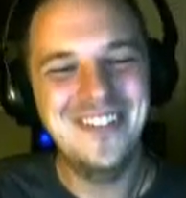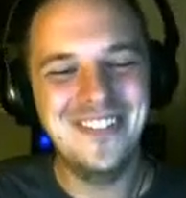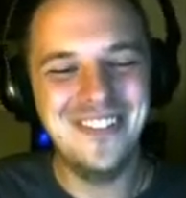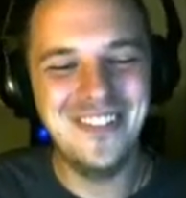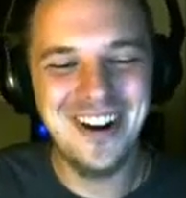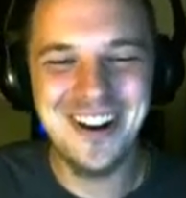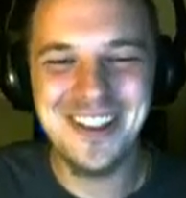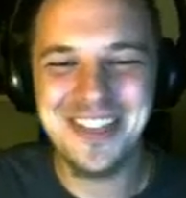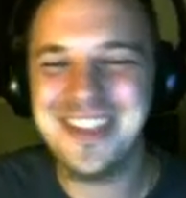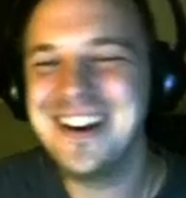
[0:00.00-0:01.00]

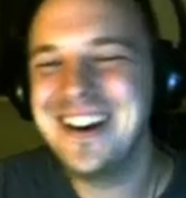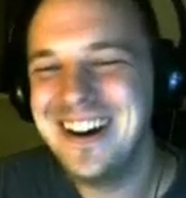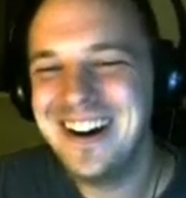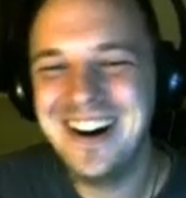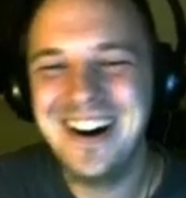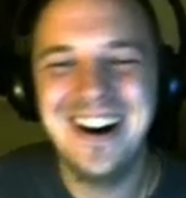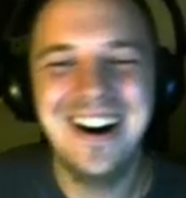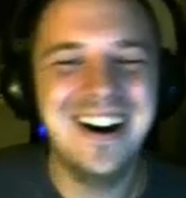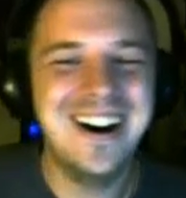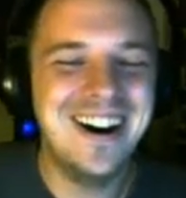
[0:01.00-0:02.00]
Worth.
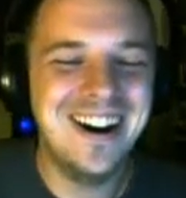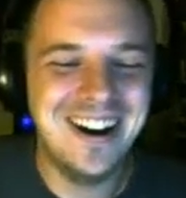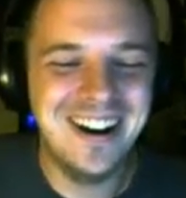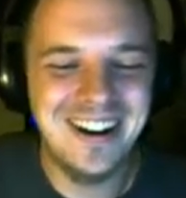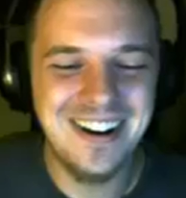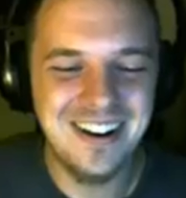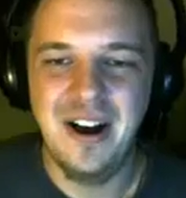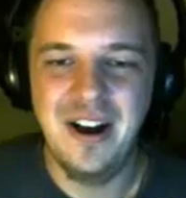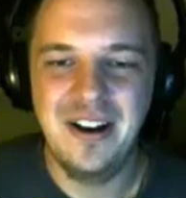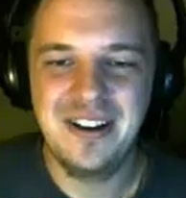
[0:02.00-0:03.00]
Oh.
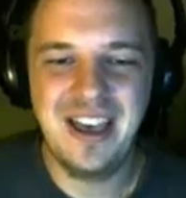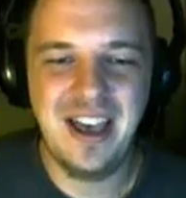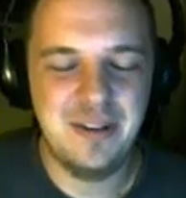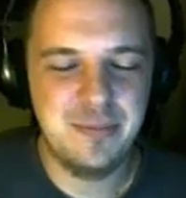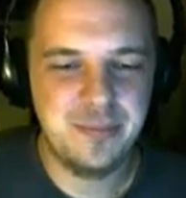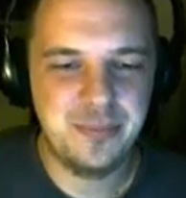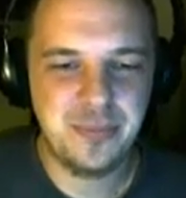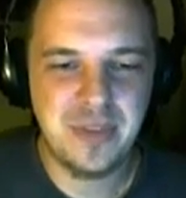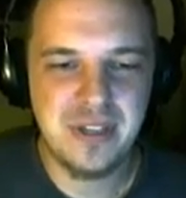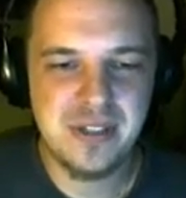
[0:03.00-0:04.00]
okay.
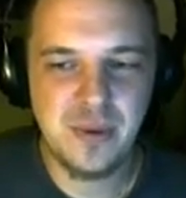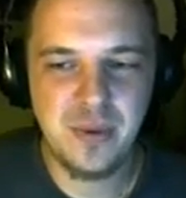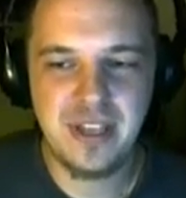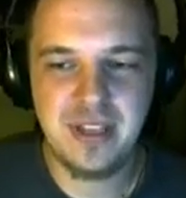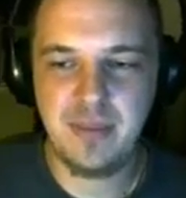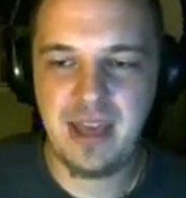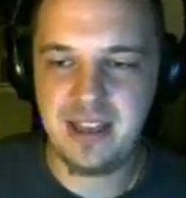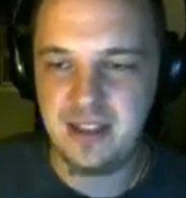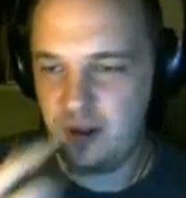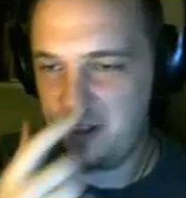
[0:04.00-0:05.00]
So we're getting back
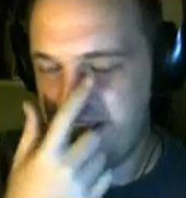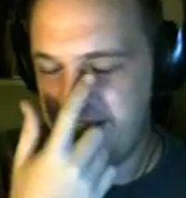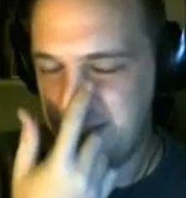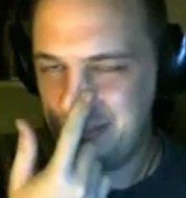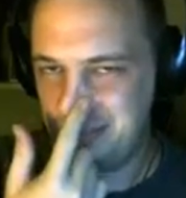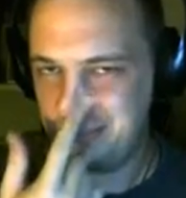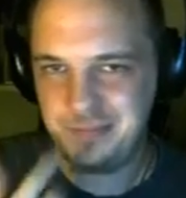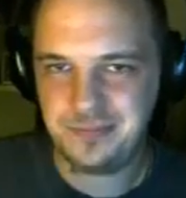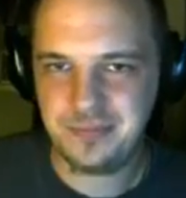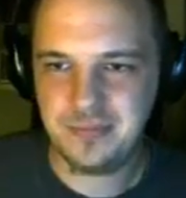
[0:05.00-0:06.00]
in our lane.
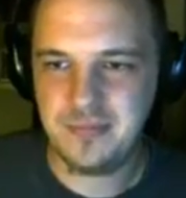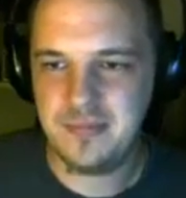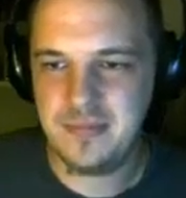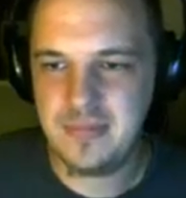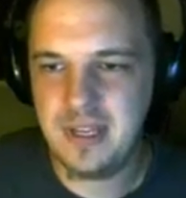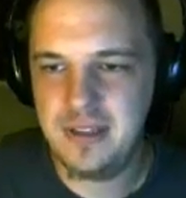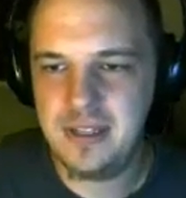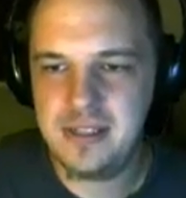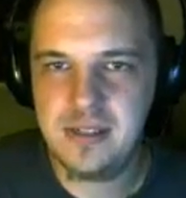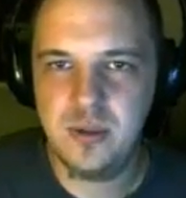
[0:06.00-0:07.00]

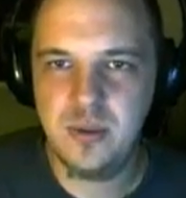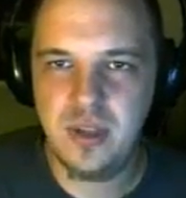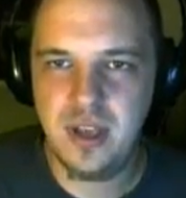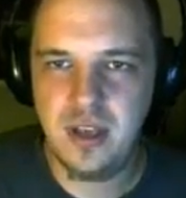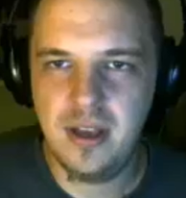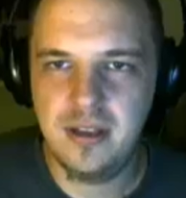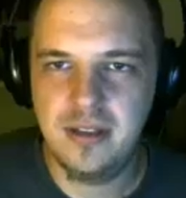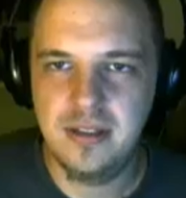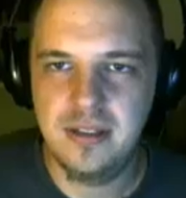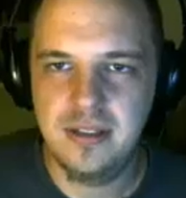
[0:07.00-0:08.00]
This dude uh,
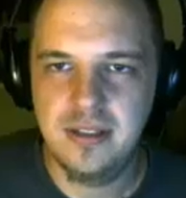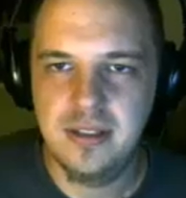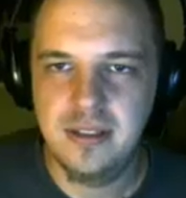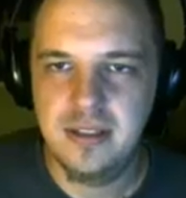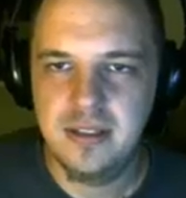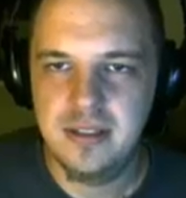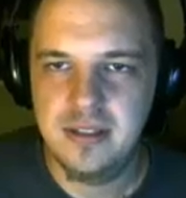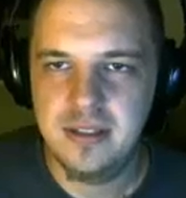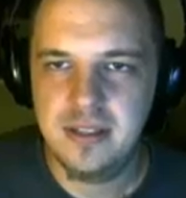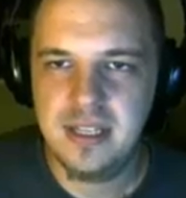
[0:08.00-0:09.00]

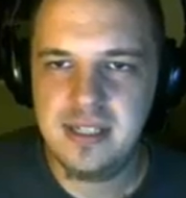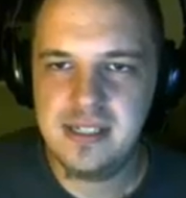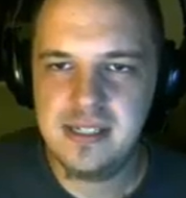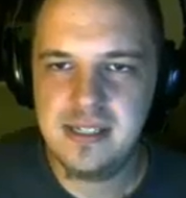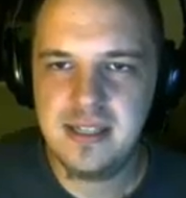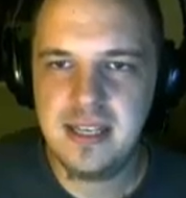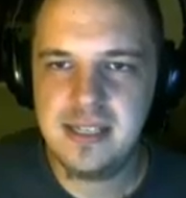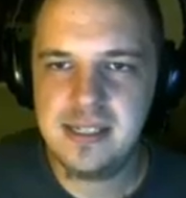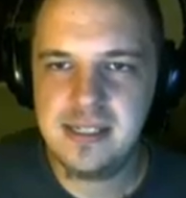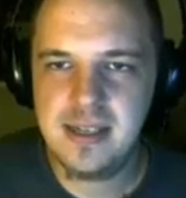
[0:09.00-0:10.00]
thinks he's
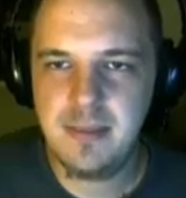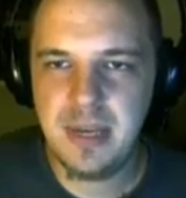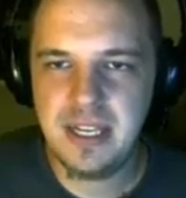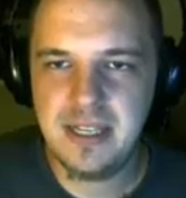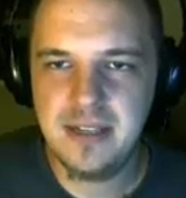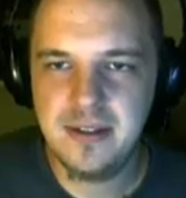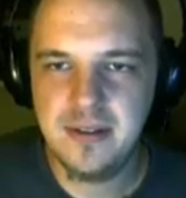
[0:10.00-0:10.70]
thinks he's somebody.